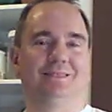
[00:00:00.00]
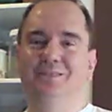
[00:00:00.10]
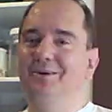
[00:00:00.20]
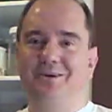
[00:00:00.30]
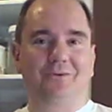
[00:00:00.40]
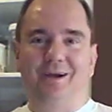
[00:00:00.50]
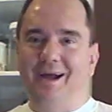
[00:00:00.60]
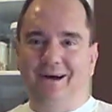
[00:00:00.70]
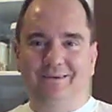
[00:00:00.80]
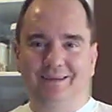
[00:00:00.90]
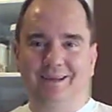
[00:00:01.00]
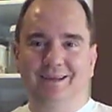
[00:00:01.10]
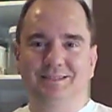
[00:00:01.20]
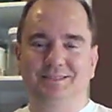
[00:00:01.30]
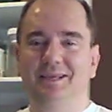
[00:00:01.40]
look around,
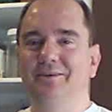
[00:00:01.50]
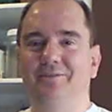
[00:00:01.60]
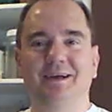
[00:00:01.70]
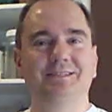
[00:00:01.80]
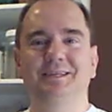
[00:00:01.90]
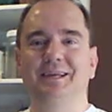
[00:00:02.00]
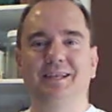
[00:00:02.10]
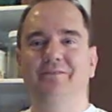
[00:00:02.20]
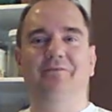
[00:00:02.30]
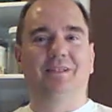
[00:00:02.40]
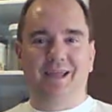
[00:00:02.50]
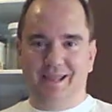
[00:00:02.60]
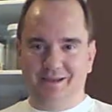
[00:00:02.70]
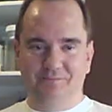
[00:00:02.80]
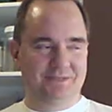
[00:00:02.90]
see if I see any
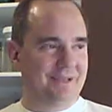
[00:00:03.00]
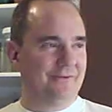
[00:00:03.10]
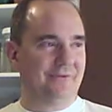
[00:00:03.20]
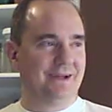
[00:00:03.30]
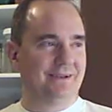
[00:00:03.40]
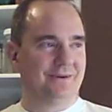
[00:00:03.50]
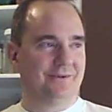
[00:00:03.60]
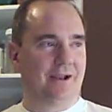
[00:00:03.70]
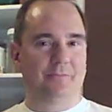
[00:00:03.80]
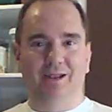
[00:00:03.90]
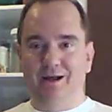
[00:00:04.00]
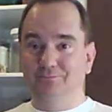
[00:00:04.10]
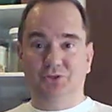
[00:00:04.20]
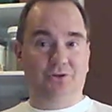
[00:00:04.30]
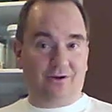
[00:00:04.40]
flames. If I don't, I mean,
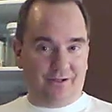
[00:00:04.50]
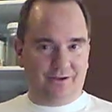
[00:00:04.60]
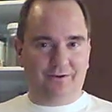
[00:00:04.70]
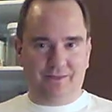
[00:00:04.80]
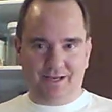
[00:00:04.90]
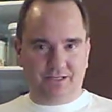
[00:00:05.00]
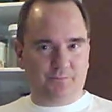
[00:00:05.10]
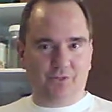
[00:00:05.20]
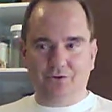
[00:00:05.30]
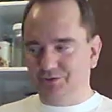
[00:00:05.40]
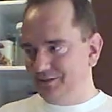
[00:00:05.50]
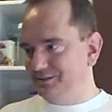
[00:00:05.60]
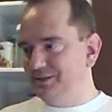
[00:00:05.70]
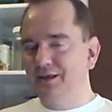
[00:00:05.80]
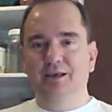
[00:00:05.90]
I'm sure I'll hear the
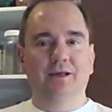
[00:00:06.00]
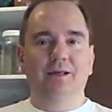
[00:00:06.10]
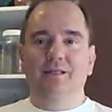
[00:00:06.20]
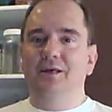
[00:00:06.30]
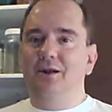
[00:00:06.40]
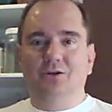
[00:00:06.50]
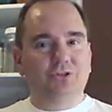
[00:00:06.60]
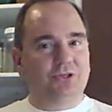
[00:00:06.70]
explosions. Then I'll